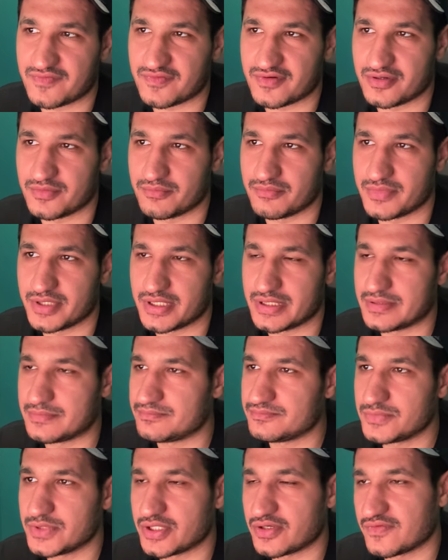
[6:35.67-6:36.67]
from
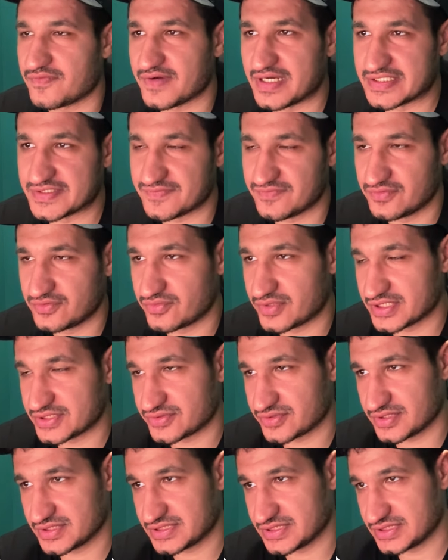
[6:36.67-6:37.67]
you know, fast food
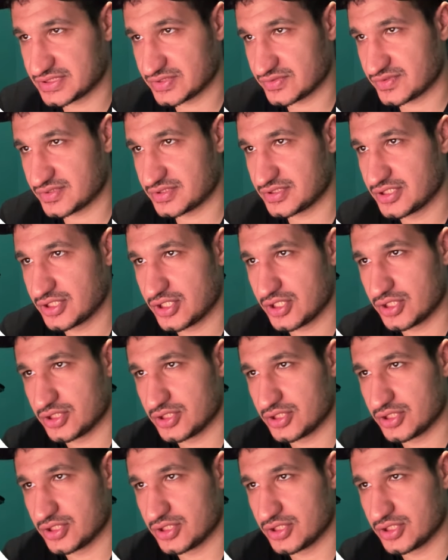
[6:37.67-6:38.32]
restaurants and so on.